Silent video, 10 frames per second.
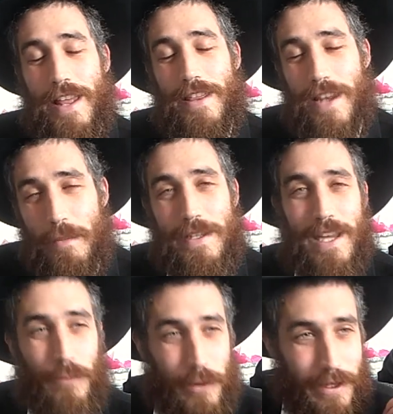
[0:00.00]
The Rebbe
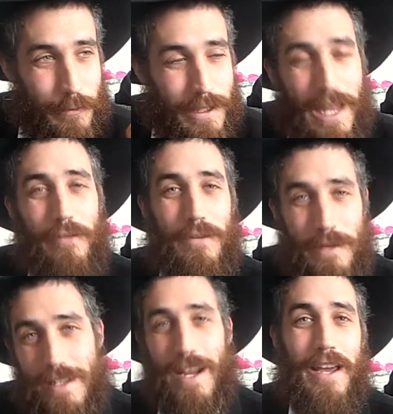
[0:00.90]
said we left
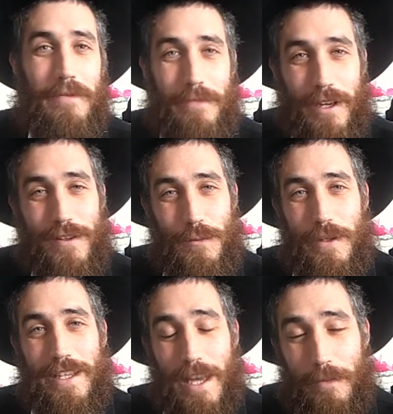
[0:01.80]
Mitzrayim because
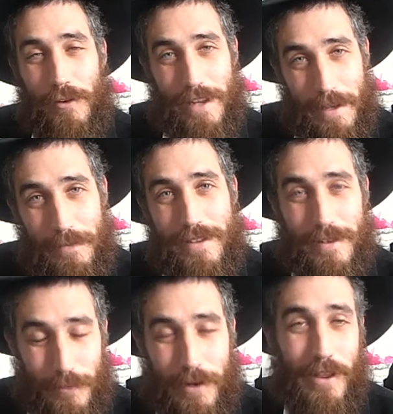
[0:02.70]
we kept our names.
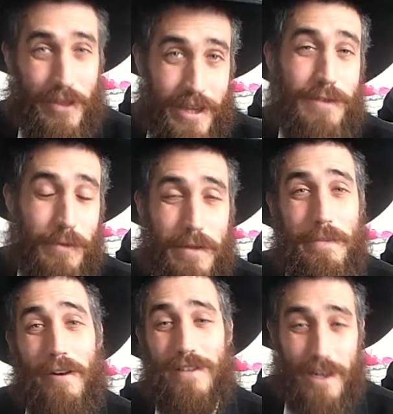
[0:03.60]
That's one of the things, one of the
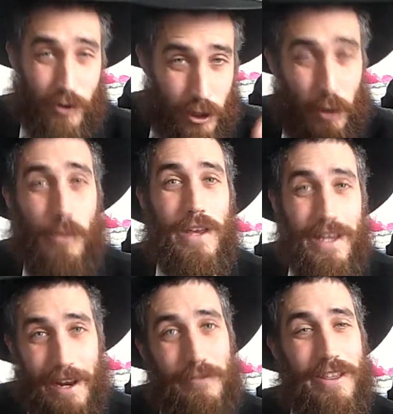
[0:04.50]
merits, and our clothing
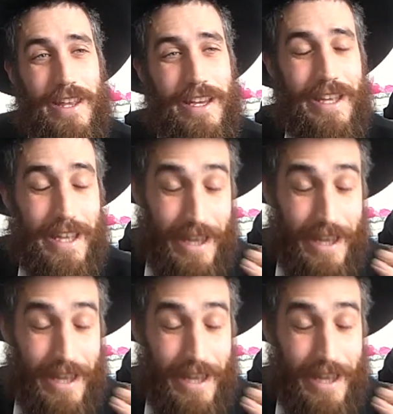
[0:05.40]
and everything.